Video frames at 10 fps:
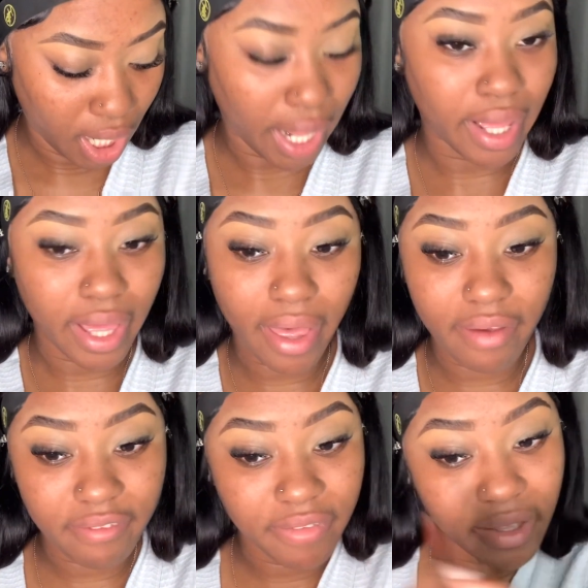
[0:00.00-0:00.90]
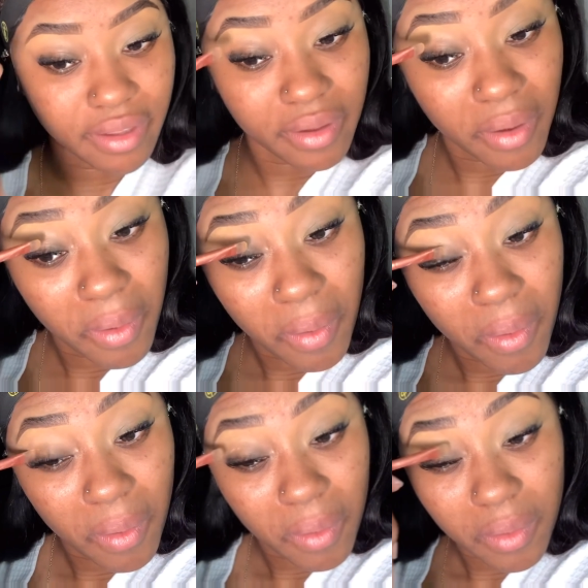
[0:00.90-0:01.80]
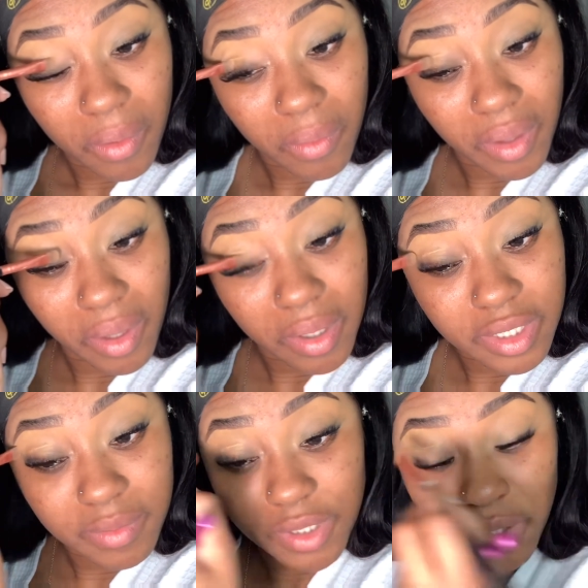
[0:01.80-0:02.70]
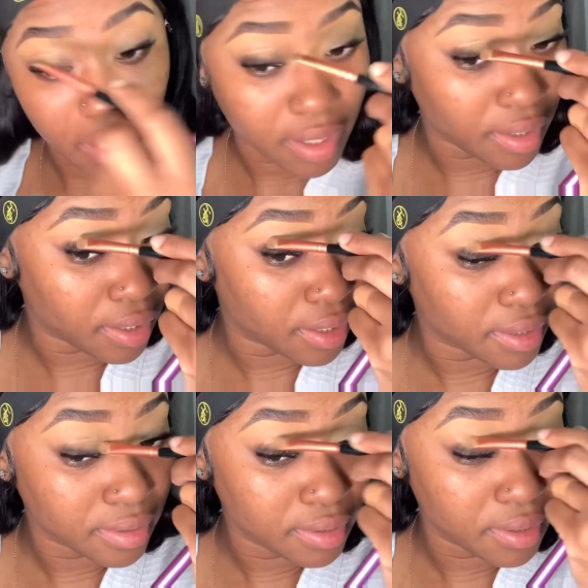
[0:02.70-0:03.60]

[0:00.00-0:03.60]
like heavy. Okay, let's make sure our lid